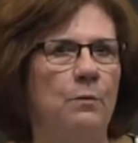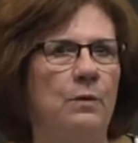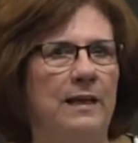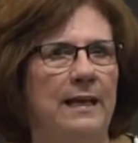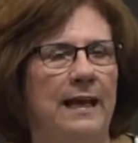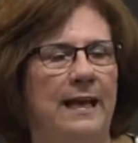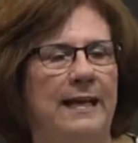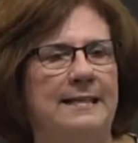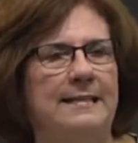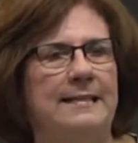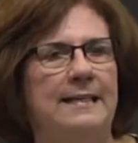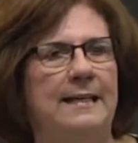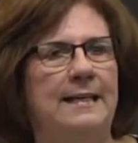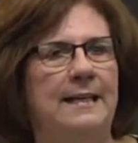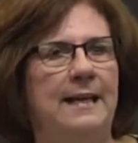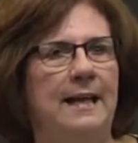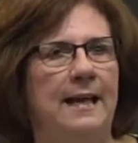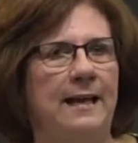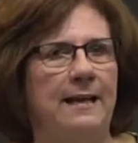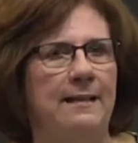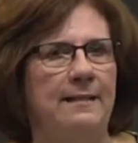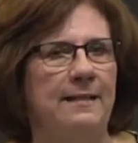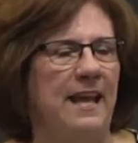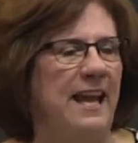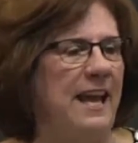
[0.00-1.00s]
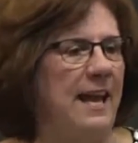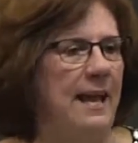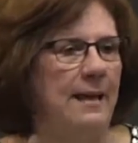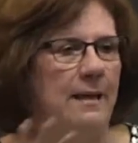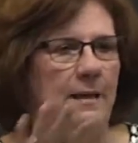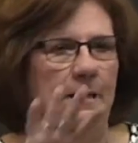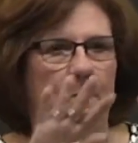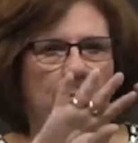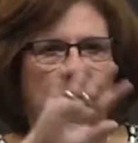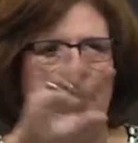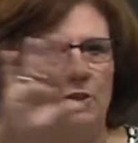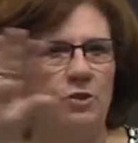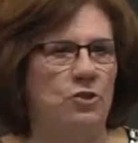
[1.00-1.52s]
we landed, and they
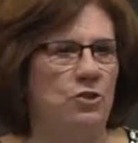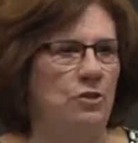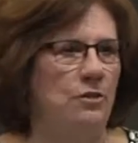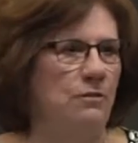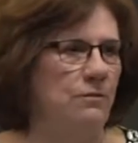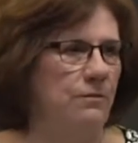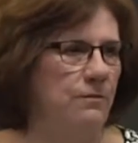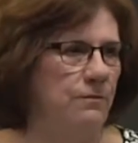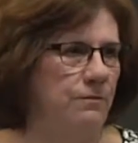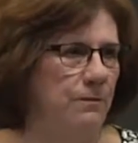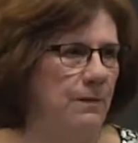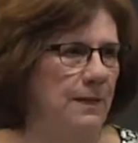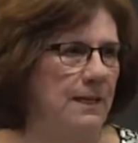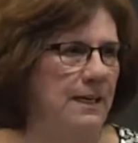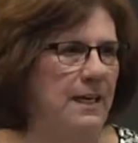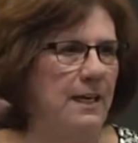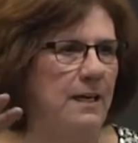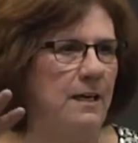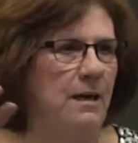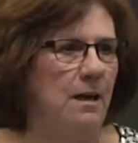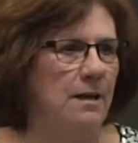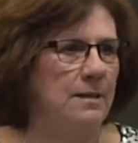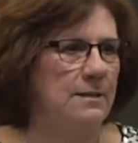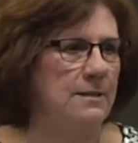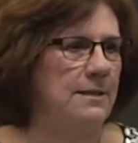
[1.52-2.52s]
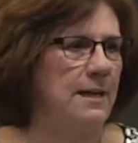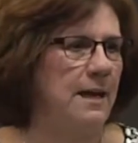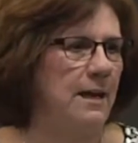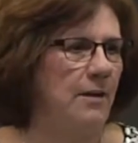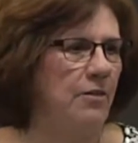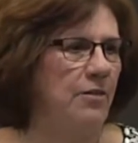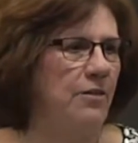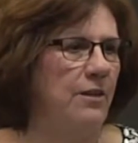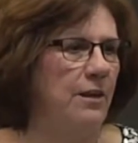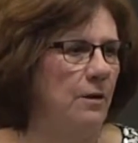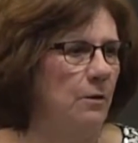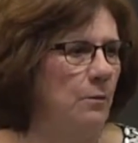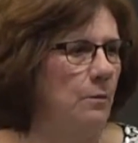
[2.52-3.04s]
had a bunch of kiosks
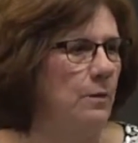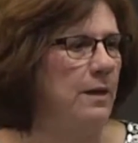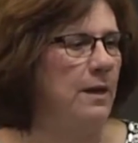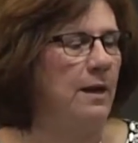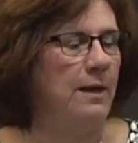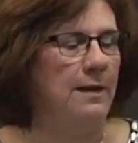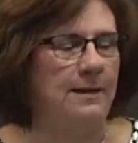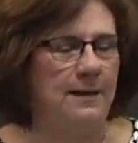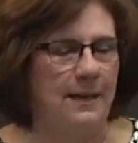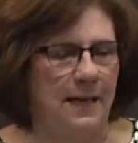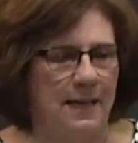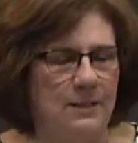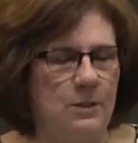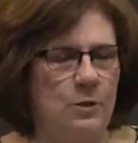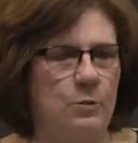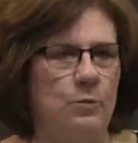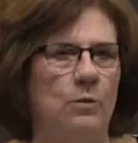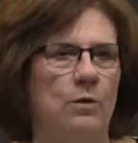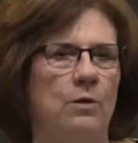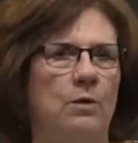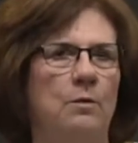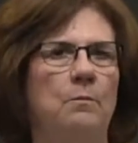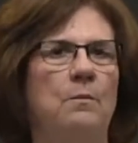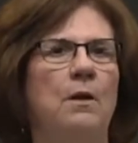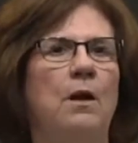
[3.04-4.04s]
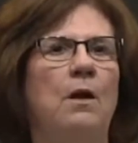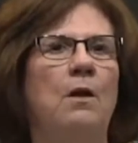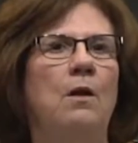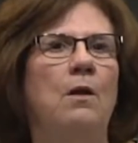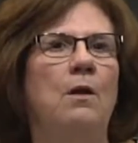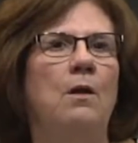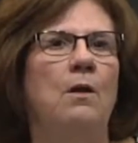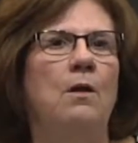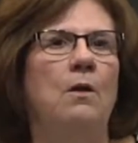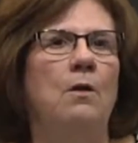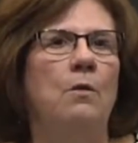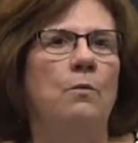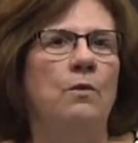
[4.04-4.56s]
out there. We got a nice room
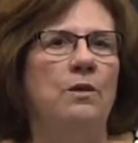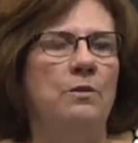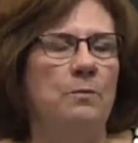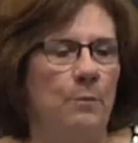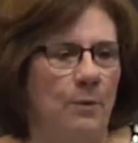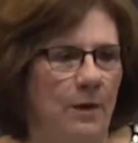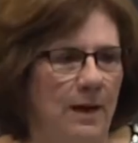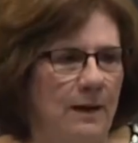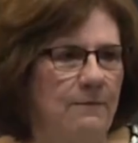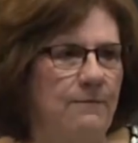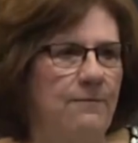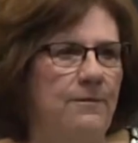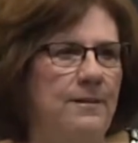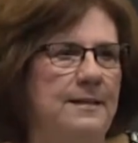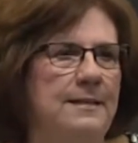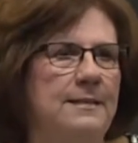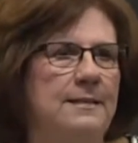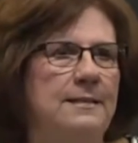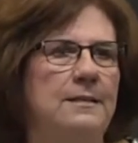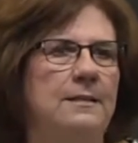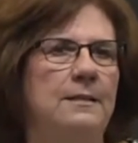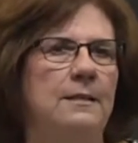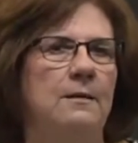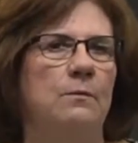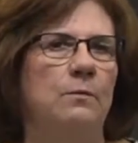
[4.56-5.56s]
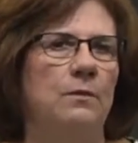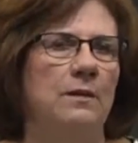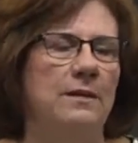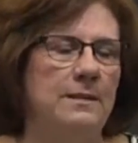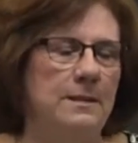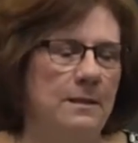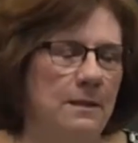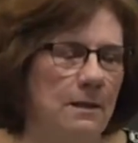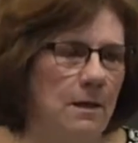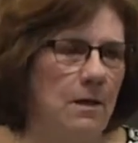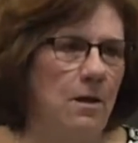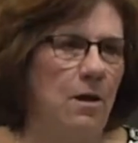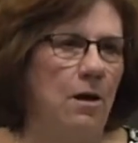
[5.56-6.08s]
with breakfast,
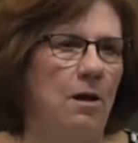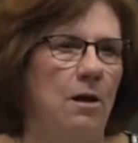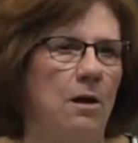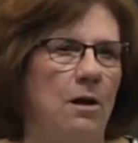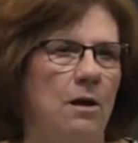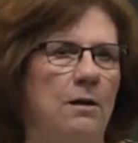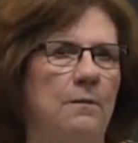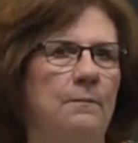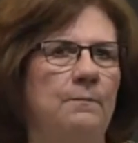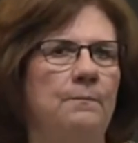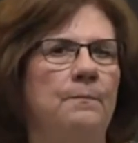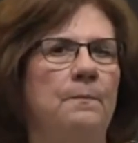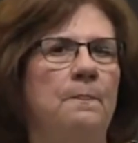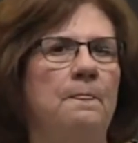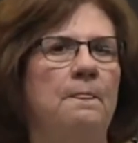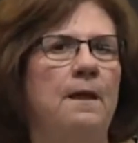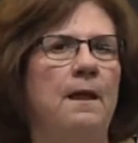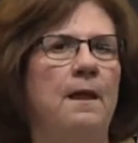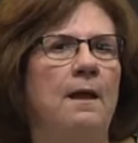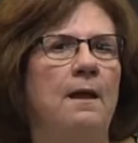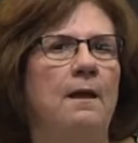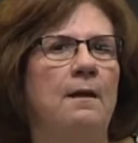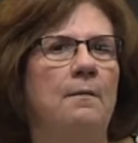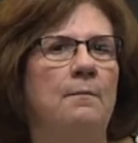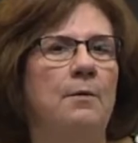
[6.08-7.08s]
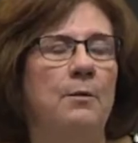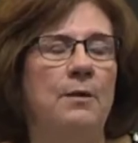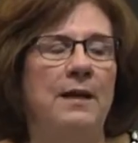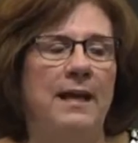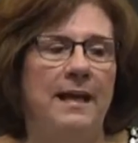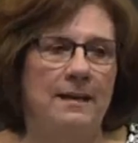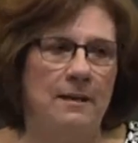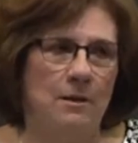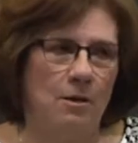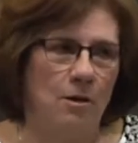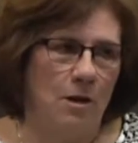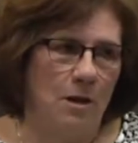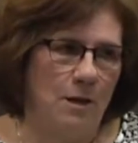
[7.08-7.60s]
rented a car, but we
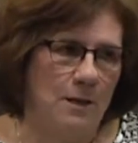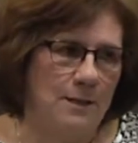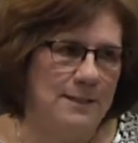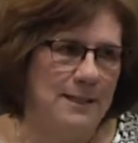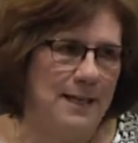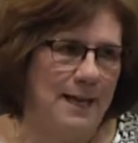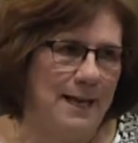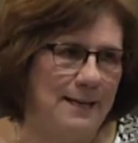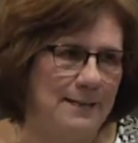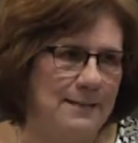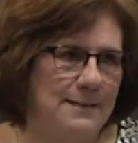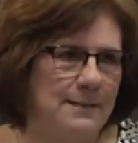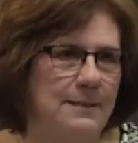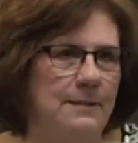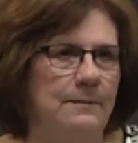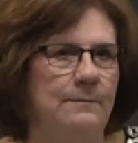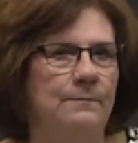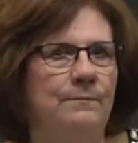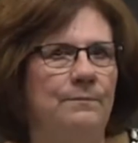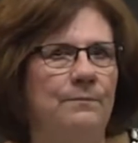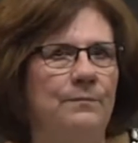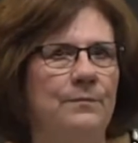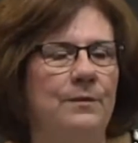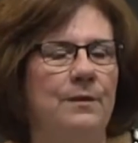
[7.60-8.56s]
had no contacts.